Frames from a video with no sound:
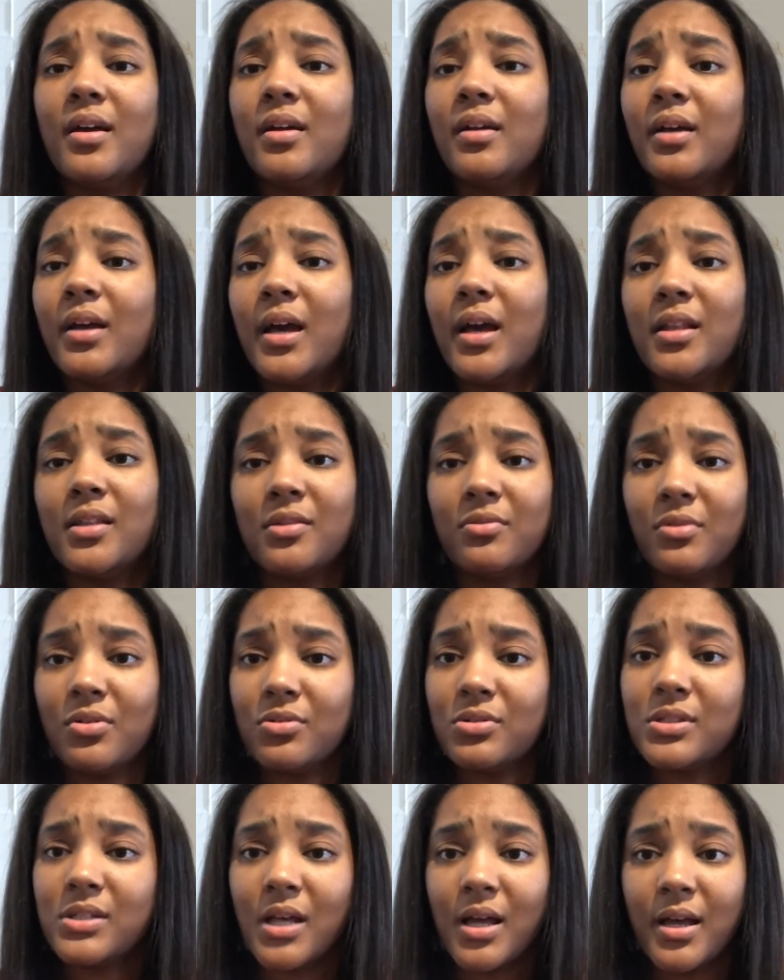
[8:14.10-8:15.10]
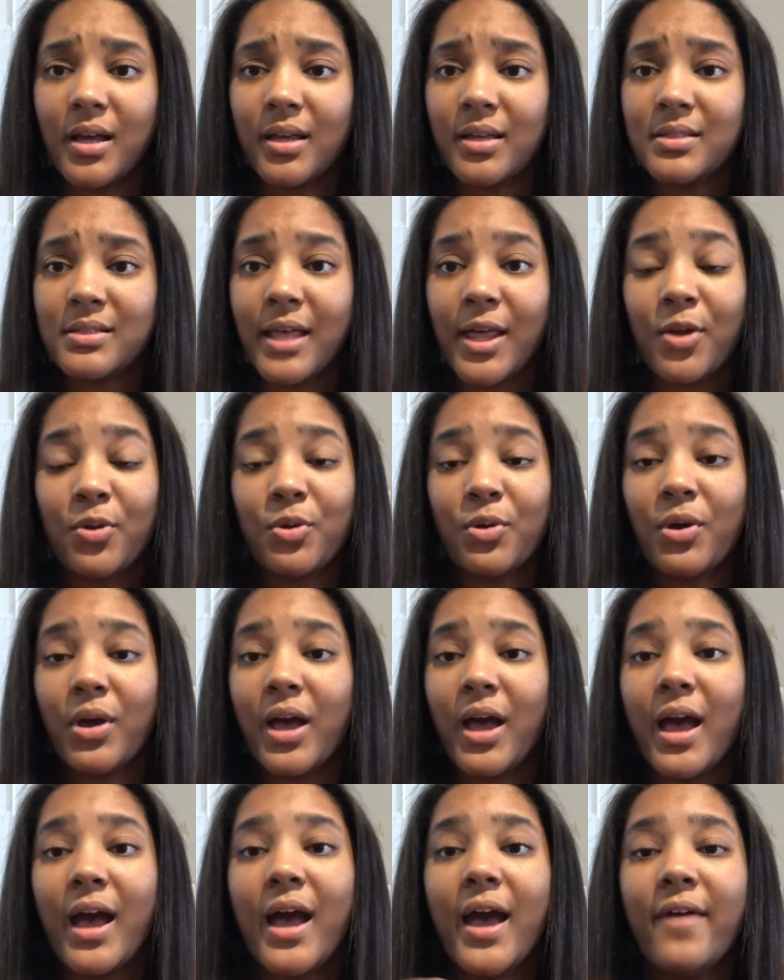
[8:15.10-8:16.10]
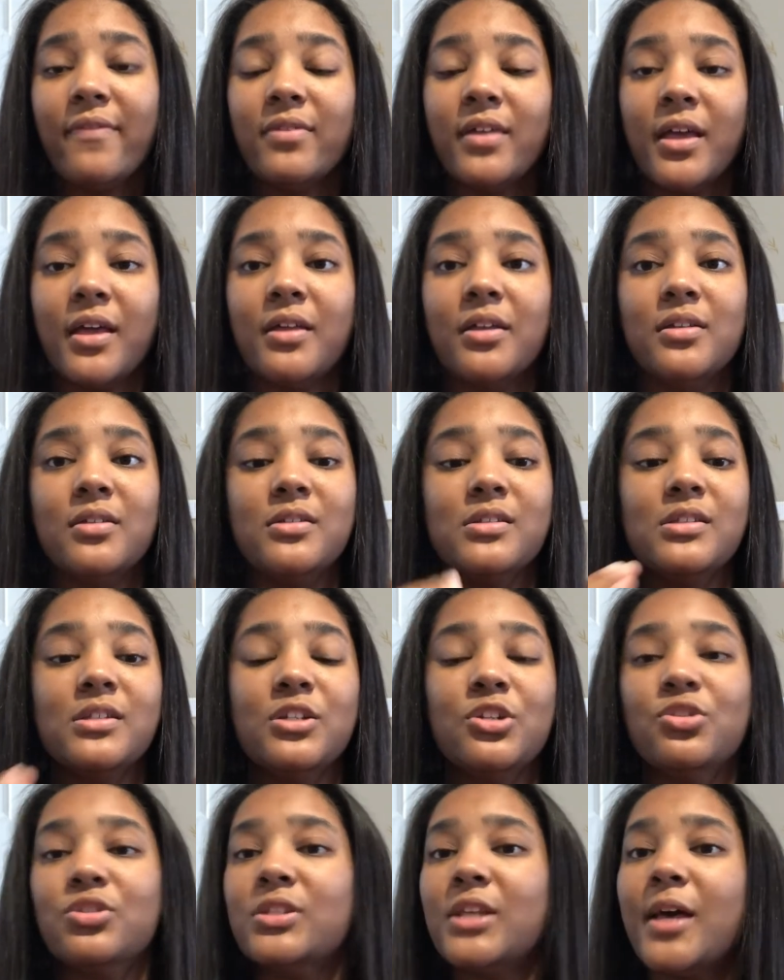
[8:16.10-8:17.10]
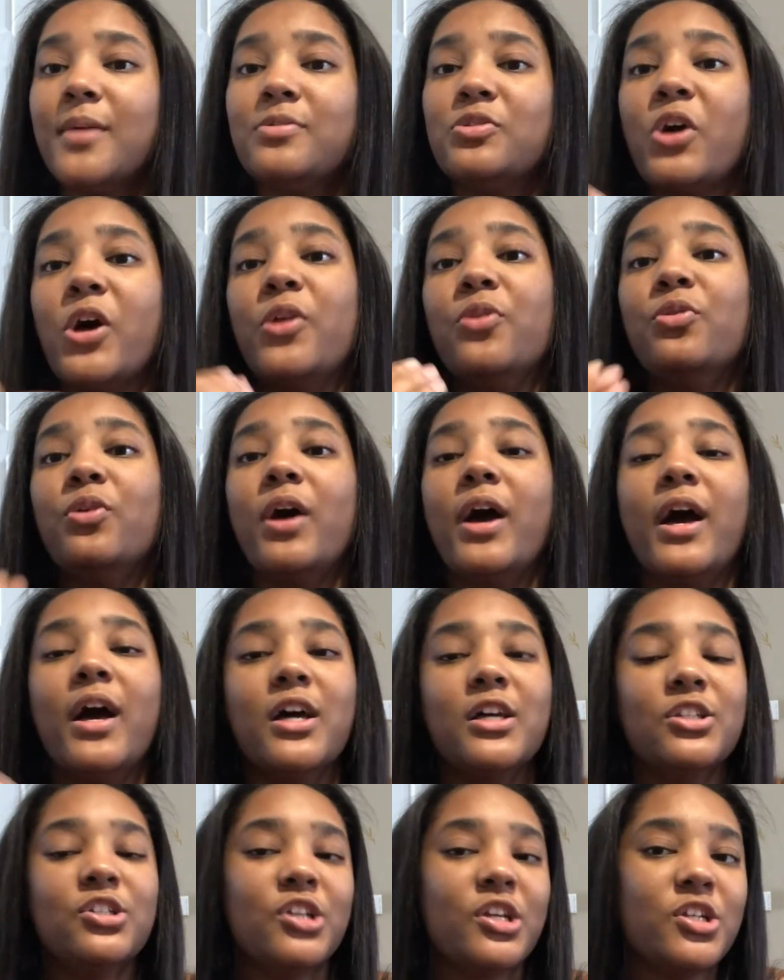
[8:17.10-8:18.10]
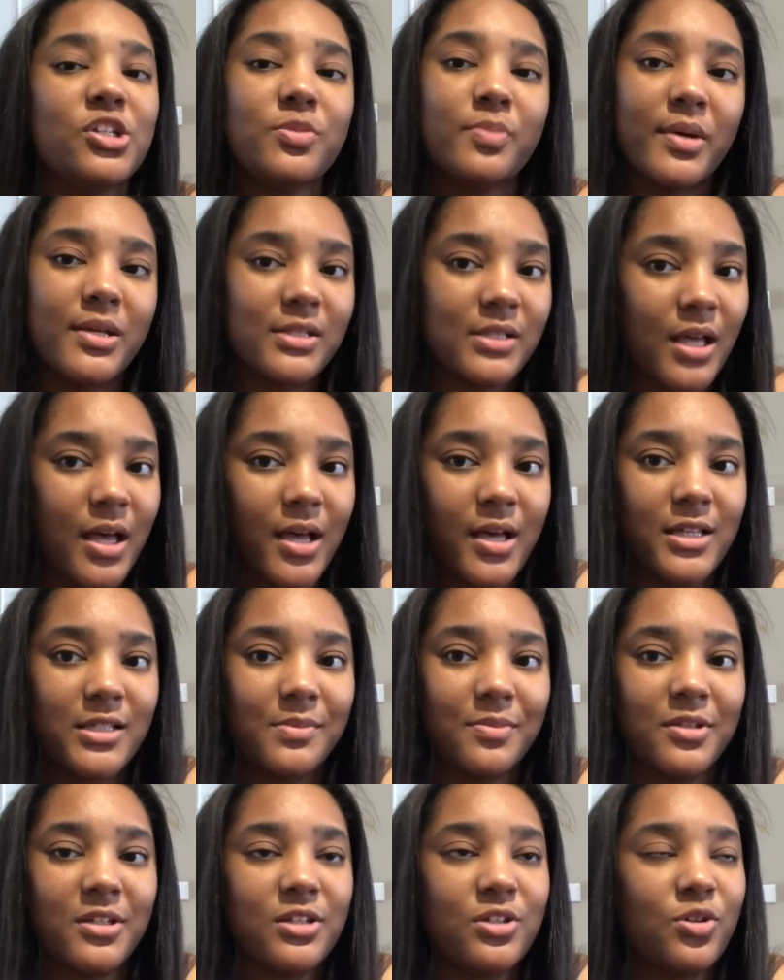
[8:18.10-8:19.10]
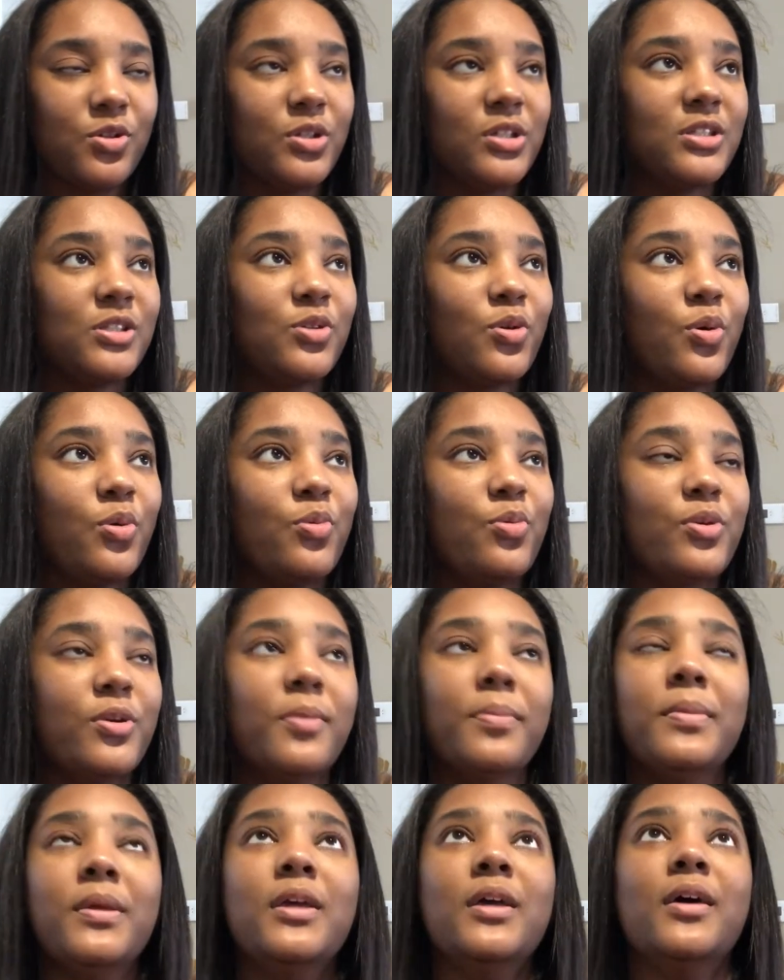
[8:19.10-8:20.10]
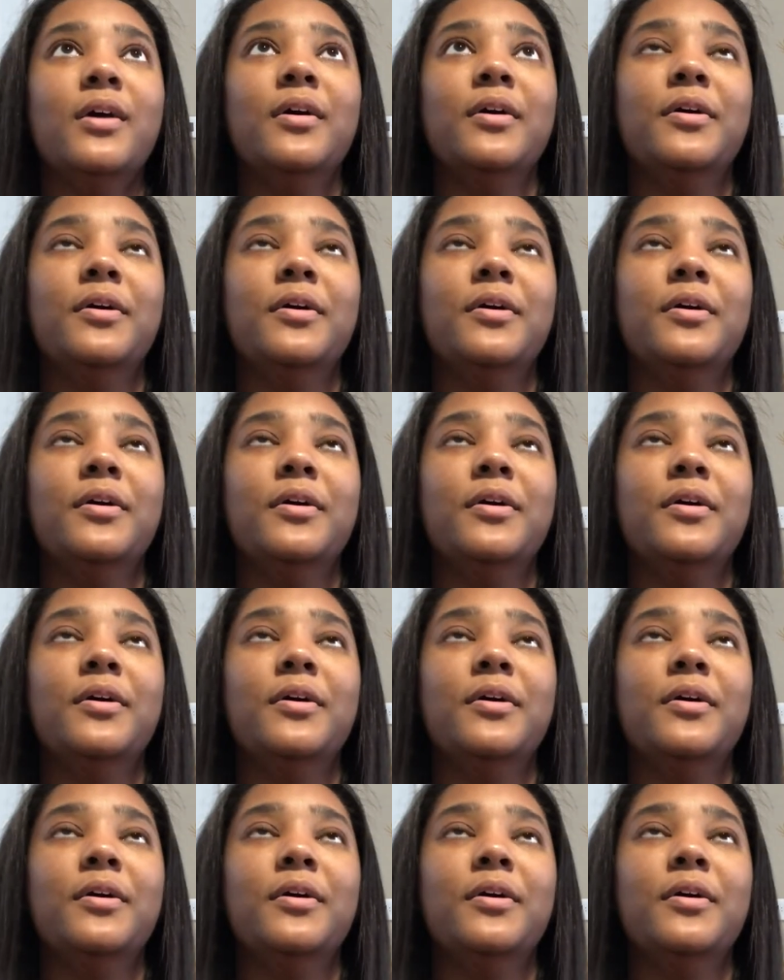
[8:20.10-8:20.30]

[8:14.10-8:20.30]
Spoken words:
I got the wrong size. I don't know how. I have that sneakers app, so I don't know how it changed my size, but it's going to order me a